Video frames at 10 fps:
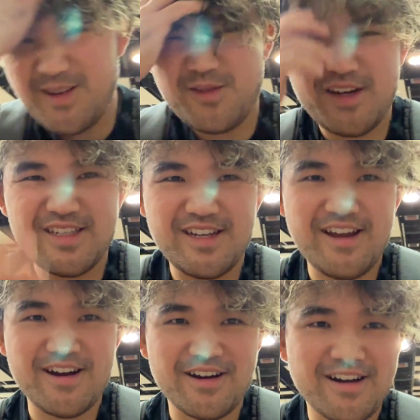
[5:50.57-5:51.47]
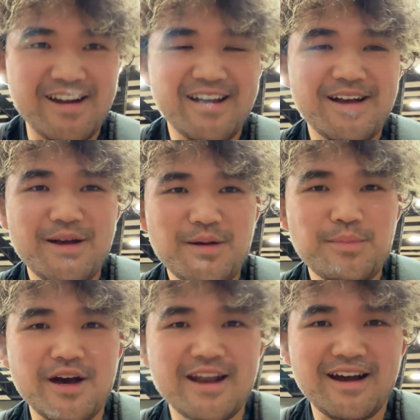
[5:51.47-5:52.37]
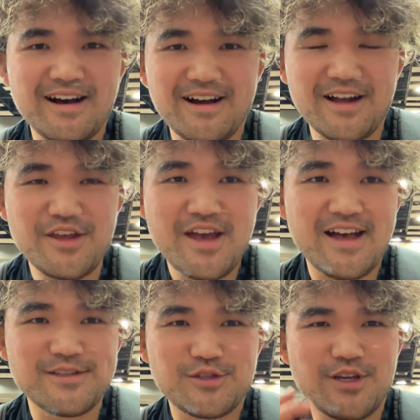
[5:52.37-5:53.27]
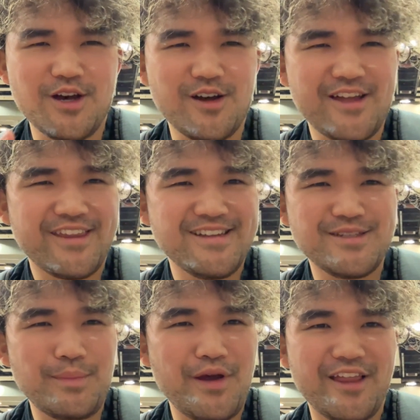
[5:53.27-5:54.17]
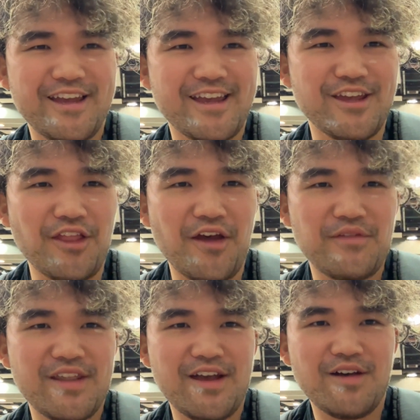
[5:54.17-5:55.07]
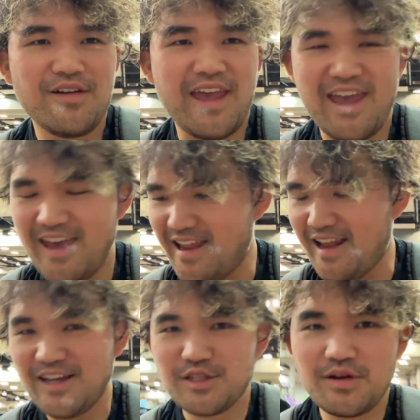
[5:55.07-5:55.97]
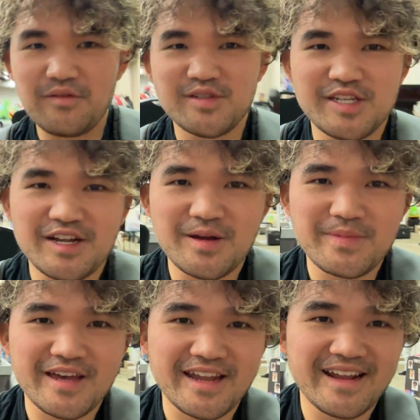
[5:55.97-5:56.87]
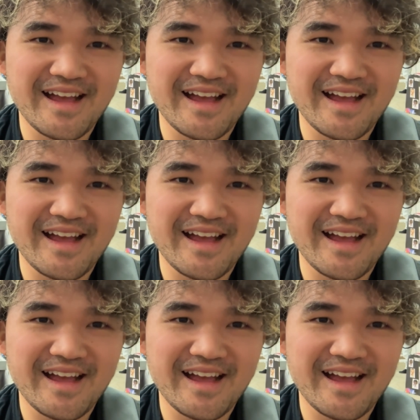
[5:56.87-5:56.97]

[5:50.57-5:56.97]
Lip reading: Crazy hair. But yeah, so it's about like 11 now, and I still haven't set up yet.